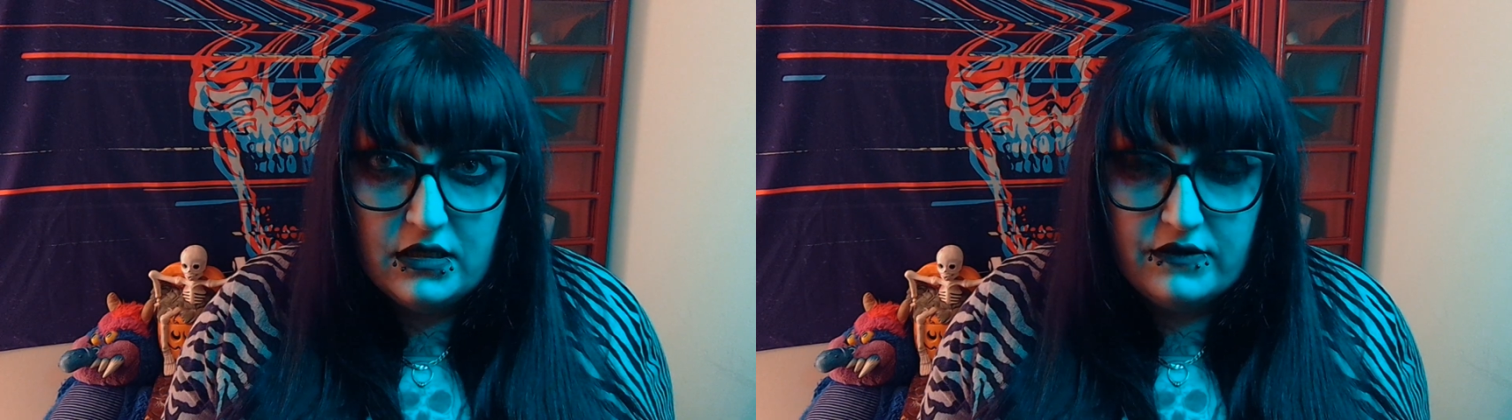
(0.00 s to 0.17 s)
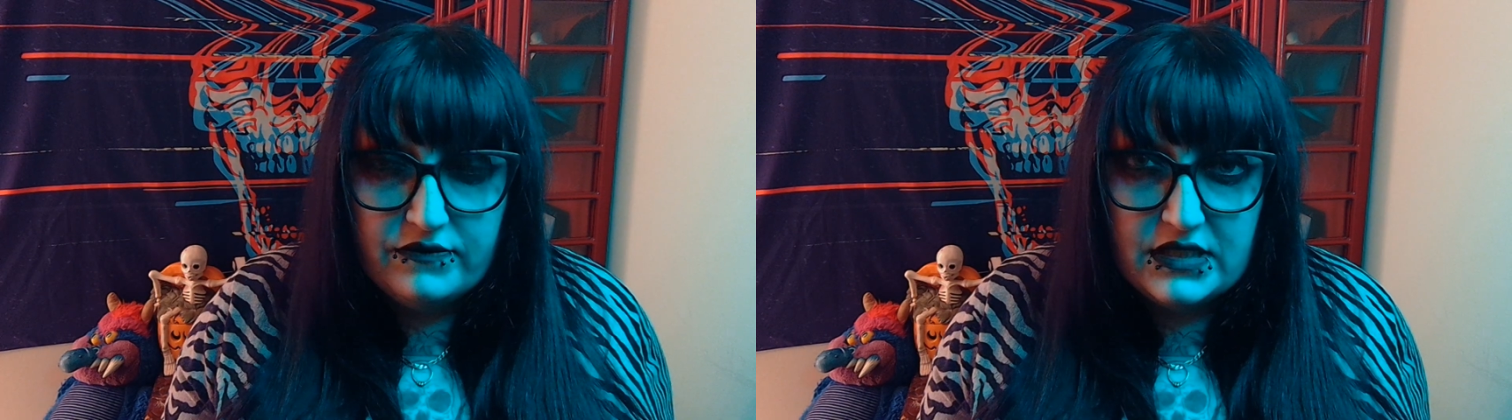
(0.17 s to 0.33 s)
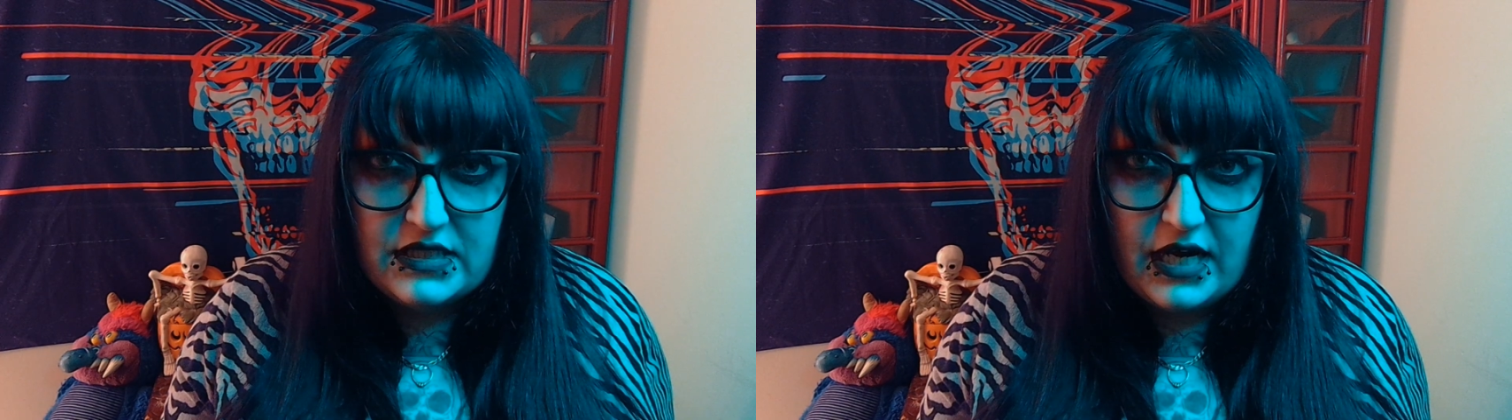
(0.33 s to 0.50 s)

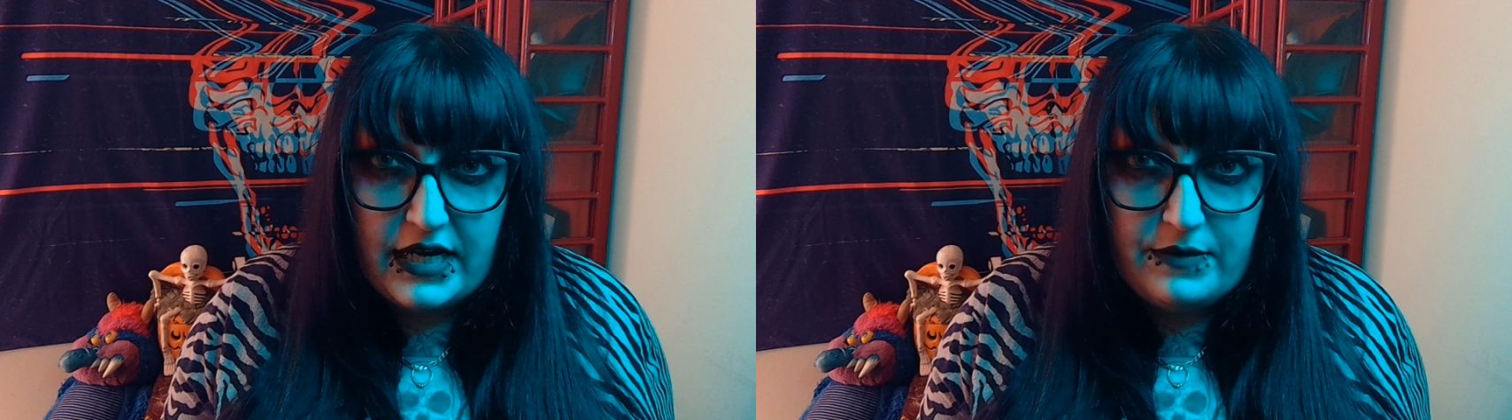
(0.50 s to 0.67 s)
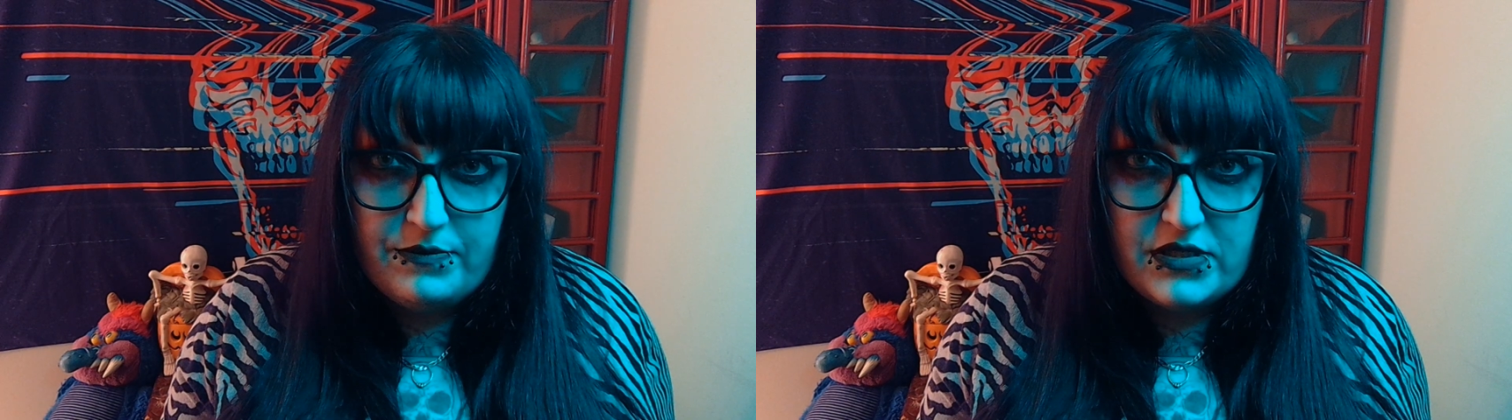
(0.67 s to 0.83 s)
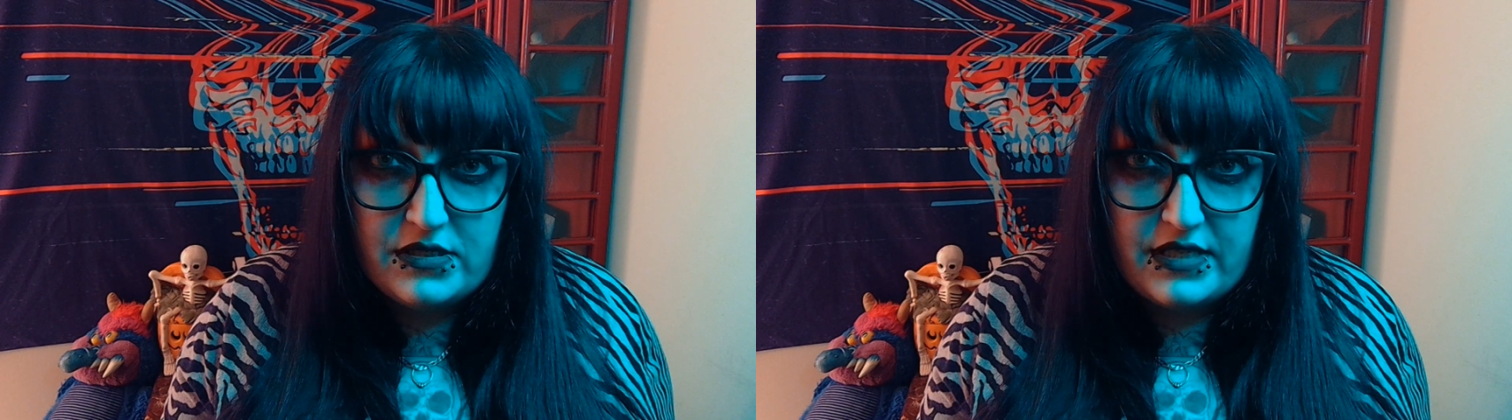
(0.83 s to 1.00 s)
of the
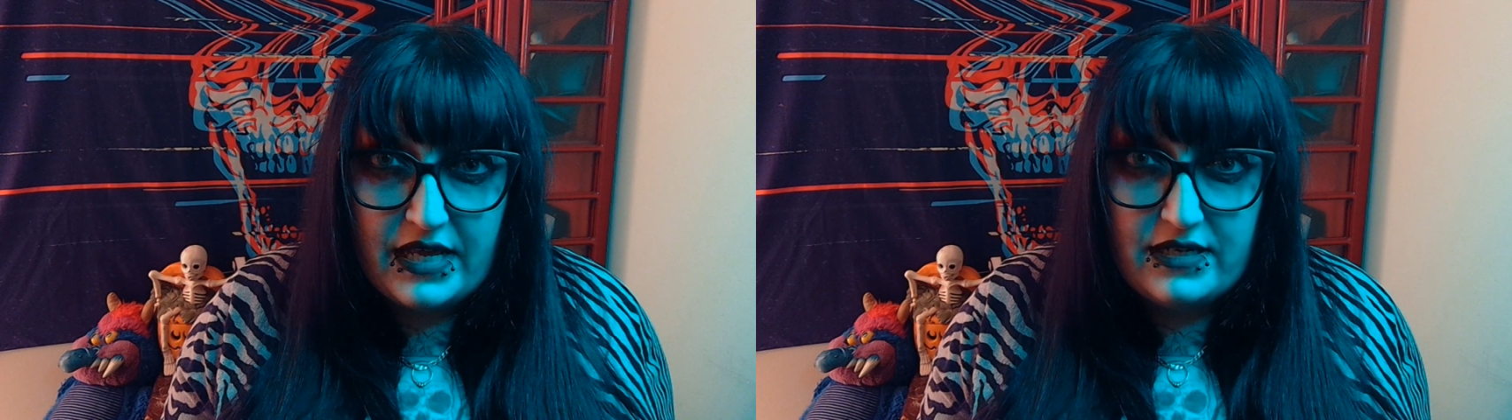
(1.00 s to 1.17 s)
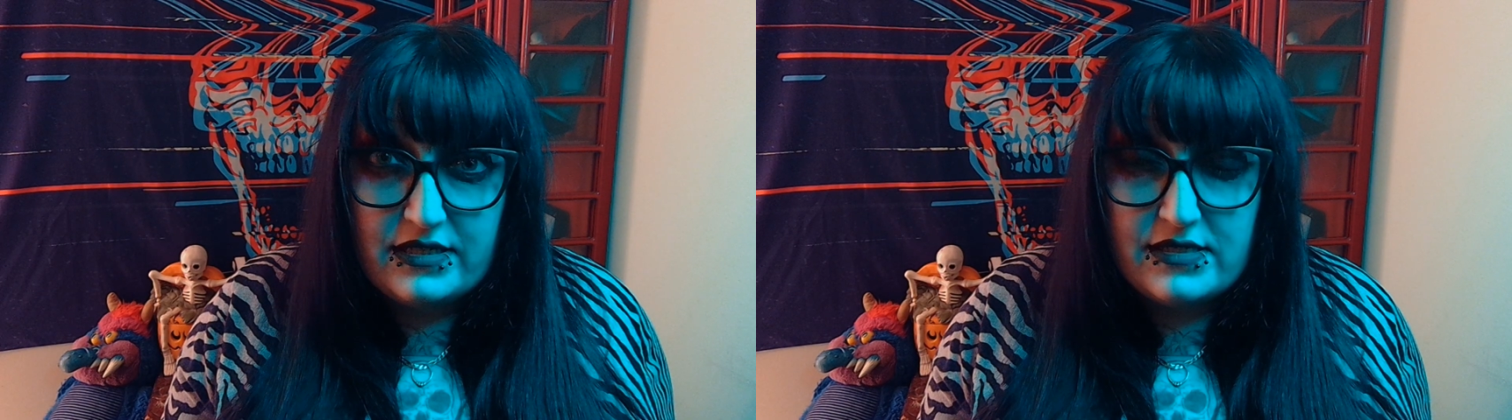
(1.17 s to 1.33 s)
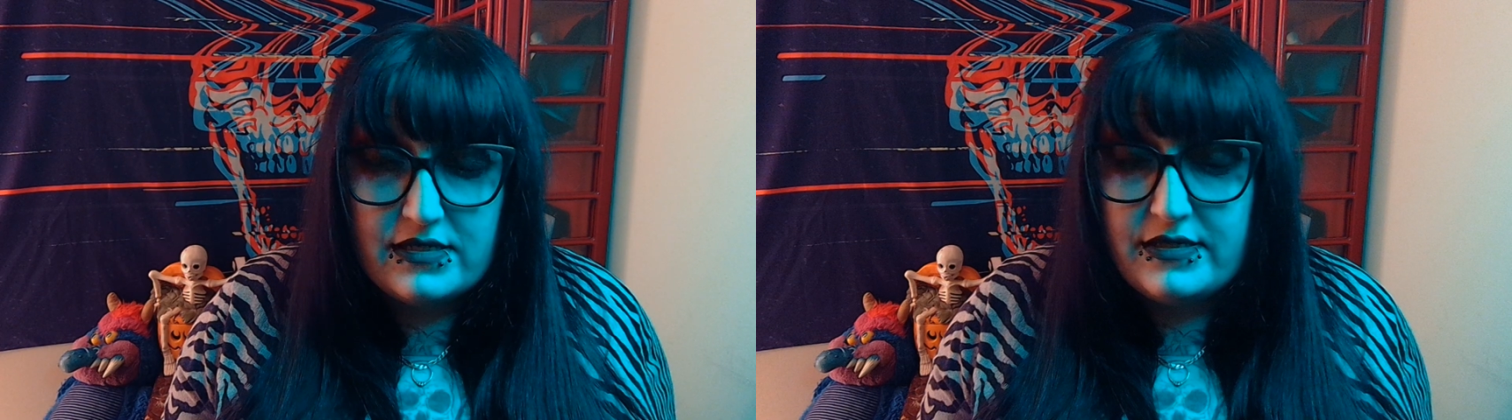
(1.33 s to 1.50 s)
types that is